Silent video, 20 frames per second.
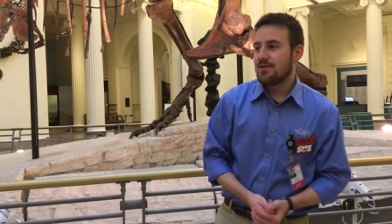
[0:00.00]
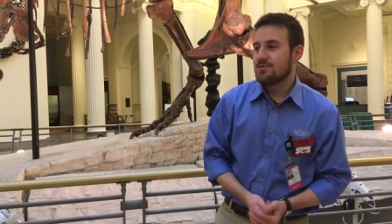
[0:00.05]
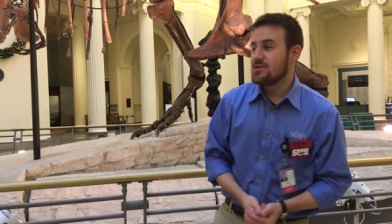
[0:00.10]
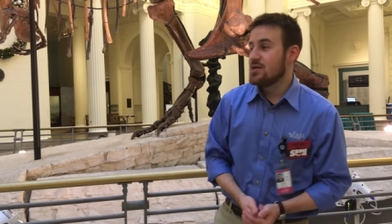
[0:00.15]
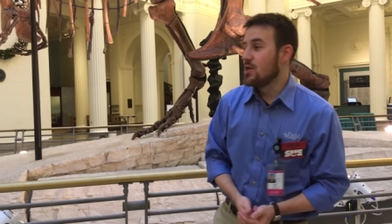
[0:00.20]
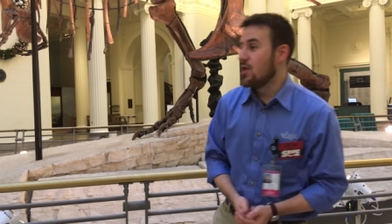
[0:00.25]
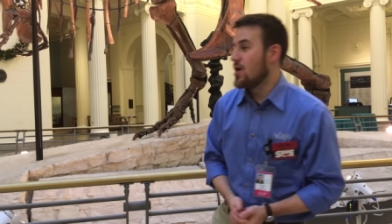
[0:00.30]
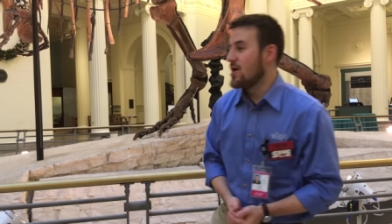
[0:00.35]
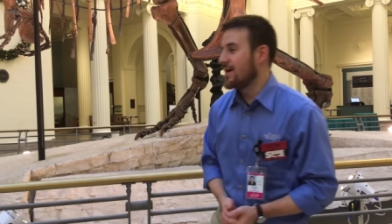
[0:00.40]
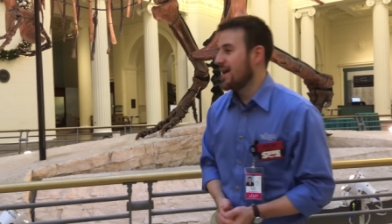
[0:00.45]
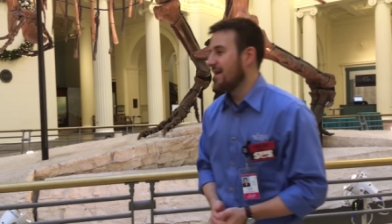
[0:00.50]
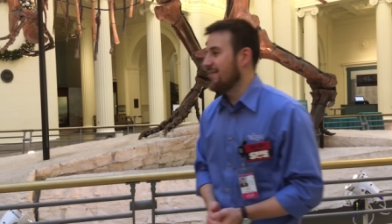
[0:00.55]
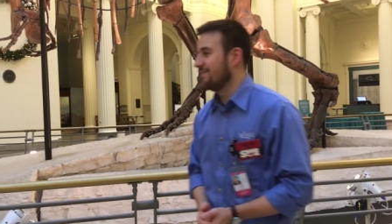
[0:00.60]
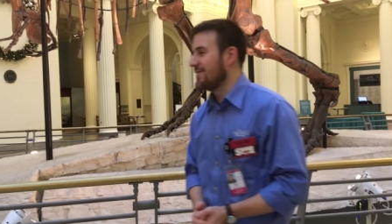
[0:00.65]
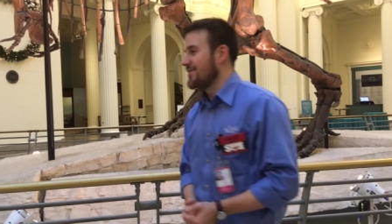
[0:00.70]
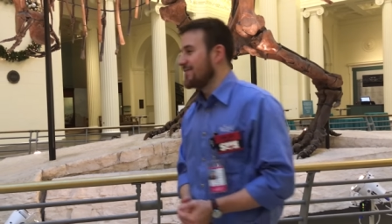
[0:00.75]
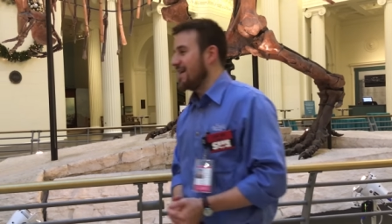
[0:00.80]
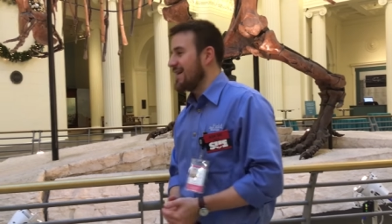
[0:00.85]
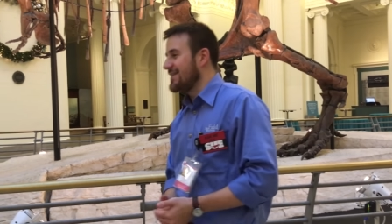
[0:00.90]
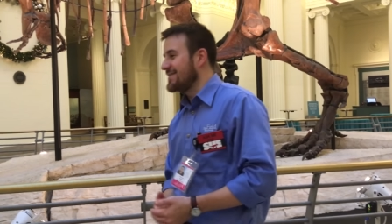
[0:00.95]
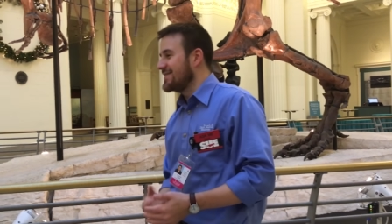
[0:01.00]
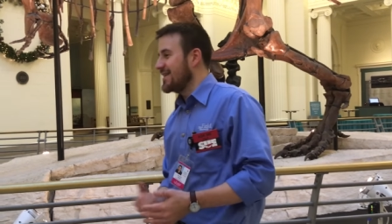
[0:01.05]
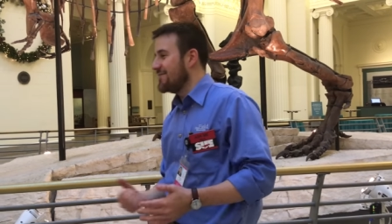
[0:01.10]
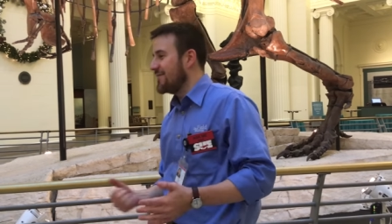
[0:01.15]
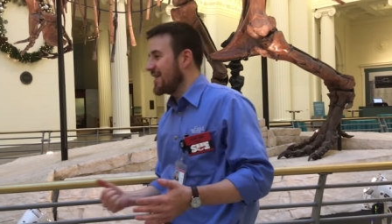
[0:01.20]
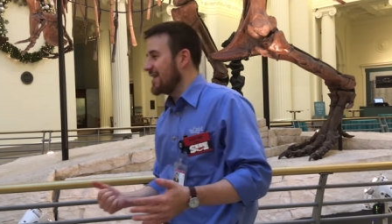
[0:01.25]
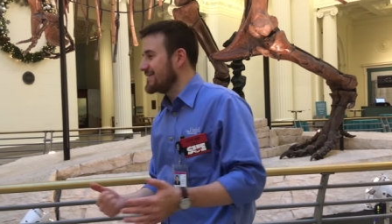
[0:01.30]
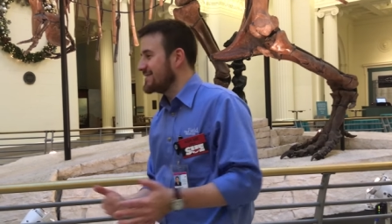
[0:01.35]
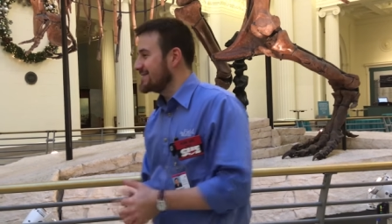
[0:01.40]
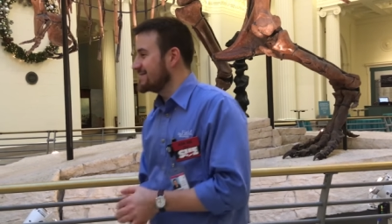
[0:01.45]
It was a long answer, a lot of
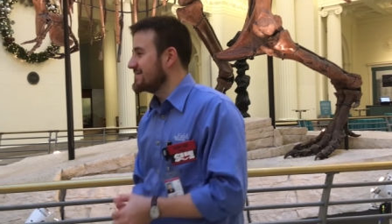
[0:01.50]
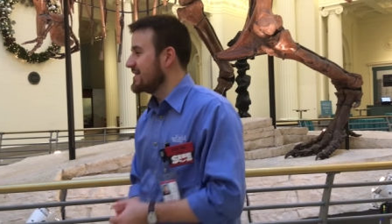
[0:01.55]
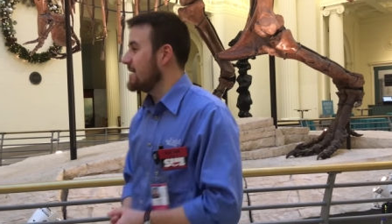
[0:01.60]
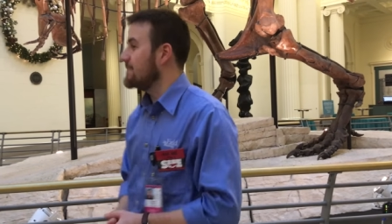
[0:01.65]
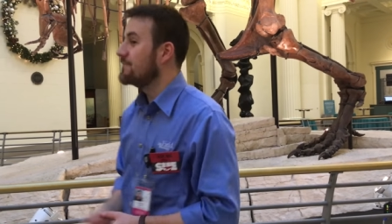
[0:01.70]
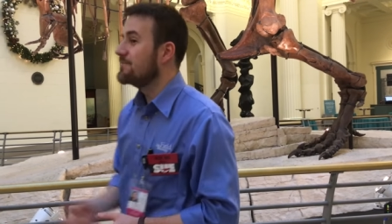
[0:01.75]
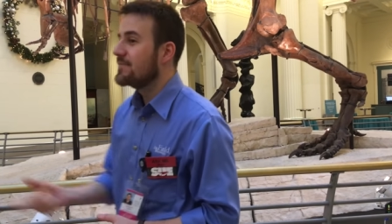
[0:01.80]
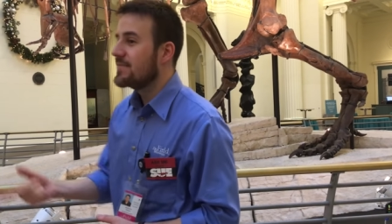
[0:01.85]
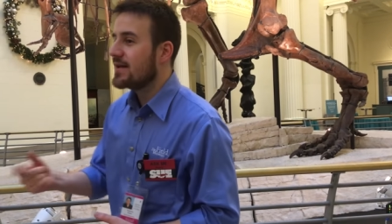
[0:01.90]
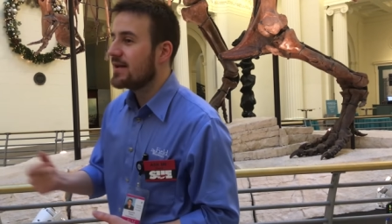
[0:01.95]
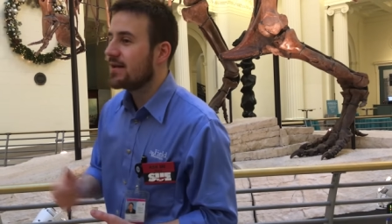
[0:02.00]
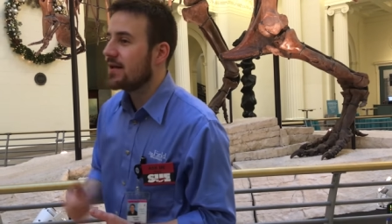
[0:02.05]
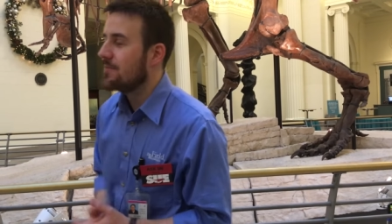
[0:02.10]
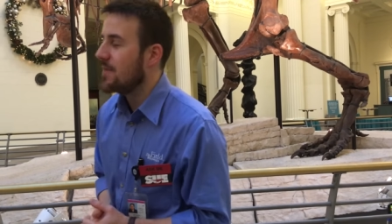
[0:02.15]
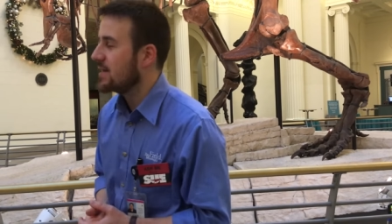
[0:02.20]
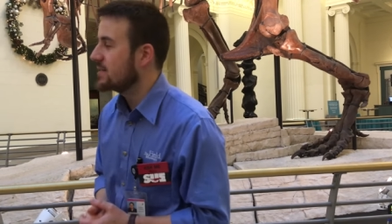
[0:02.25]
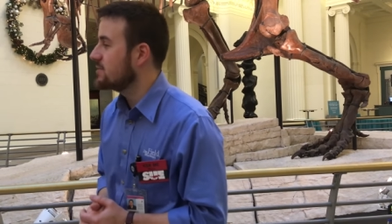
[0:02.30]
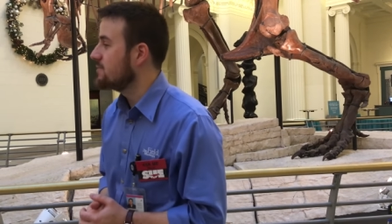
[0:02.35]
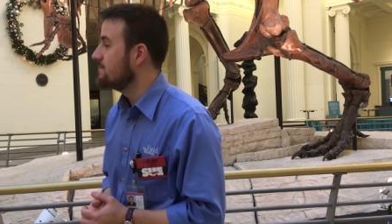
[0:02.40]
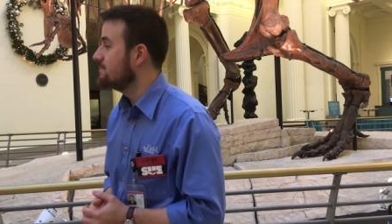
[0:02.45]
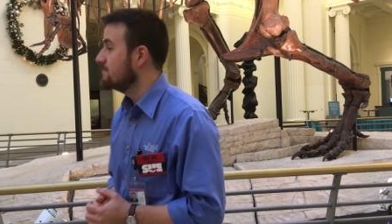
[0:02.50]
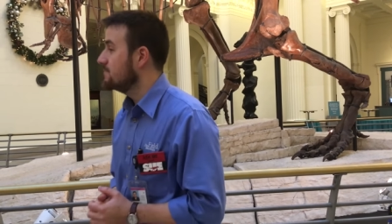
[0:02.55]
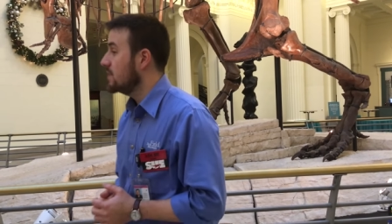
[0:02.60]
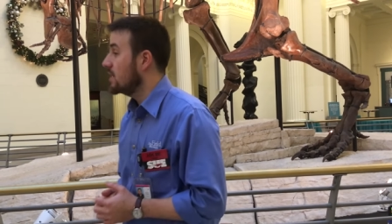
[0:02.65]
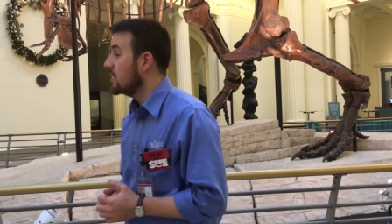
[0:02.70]
stuff I got to skip. We'll get back to it.